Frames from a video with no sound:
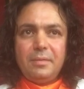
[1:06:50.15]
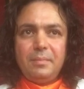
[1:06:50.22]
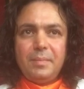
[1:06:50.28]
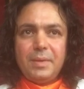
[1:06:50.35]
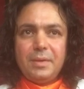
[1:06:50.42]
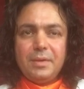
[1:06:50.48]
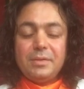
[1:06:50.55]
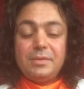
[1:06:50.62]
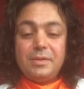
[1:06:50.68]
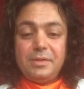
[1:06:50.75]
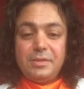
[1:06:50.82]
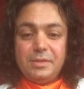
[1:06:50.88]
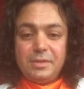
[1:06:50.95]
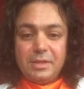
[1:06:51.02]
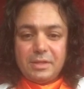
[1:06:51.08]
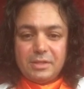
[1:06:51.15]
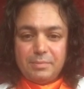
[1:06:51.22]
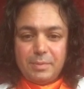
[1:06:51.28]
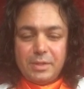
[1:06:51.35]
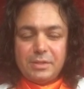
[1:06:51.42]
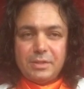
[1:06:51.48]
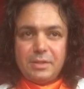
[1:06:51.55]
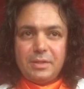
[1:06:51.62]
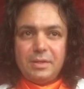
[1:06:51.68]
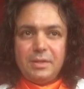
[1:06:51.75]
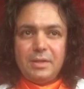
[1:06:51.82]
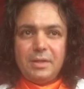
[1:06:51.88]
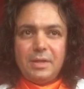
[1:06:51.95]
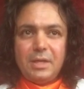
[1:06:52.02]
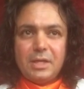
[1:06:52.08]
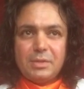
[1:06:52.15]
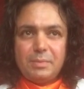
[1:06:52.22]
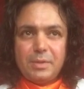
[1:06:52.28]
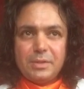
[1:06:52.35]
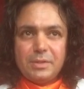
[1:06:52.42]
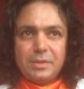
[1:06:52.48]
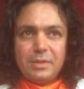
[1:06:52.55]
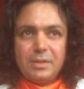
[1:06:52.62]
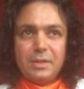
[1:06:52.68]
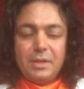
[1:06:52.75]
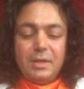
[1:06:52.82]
Because there is expression, expressing,